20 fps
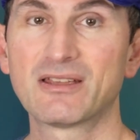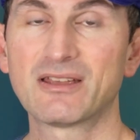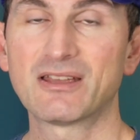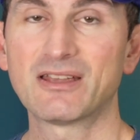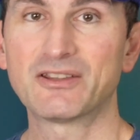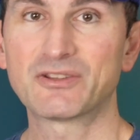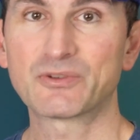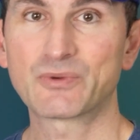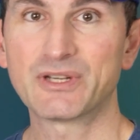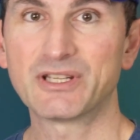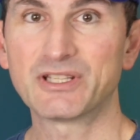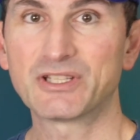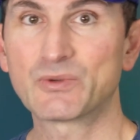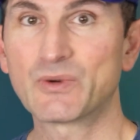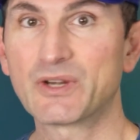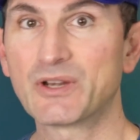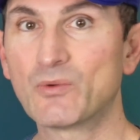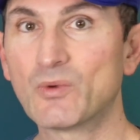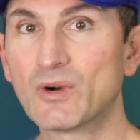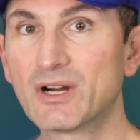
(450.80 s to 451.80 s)
In
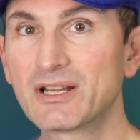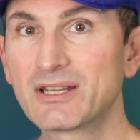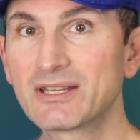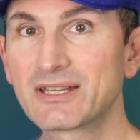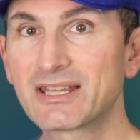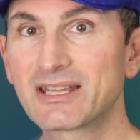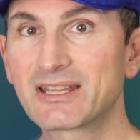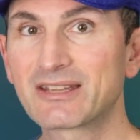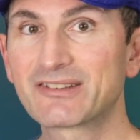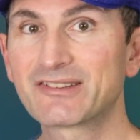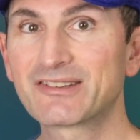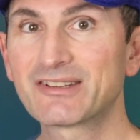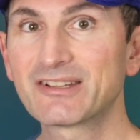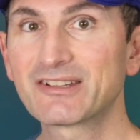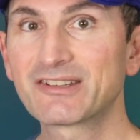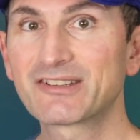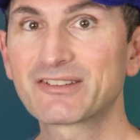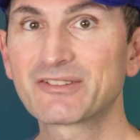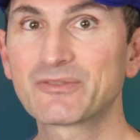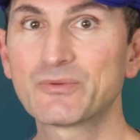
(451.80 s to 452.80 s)
2021, KiCad
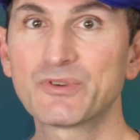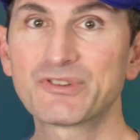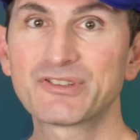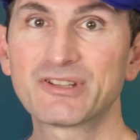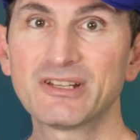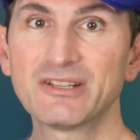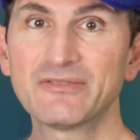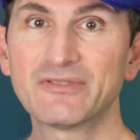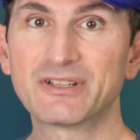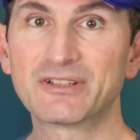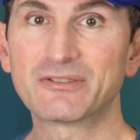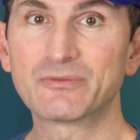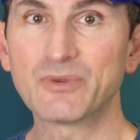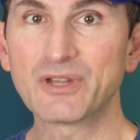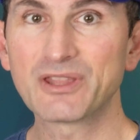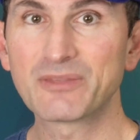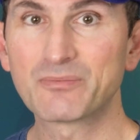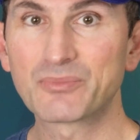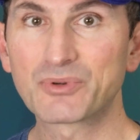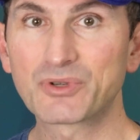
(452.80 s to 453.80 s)
6 was delivered
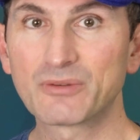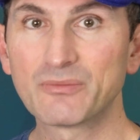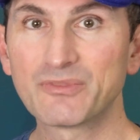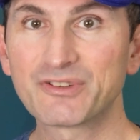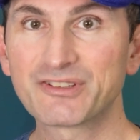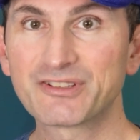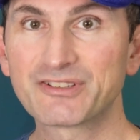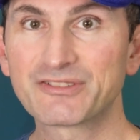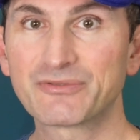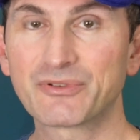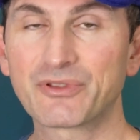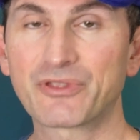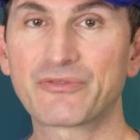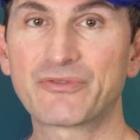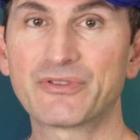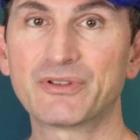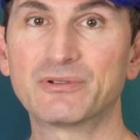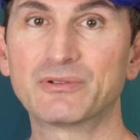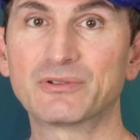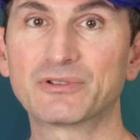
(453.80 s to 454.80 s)
with promises
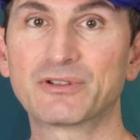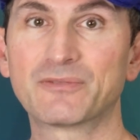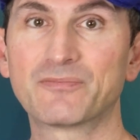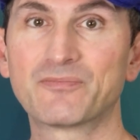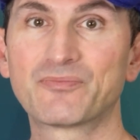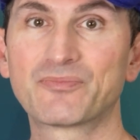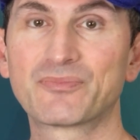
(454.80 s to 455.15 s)
fulfilled.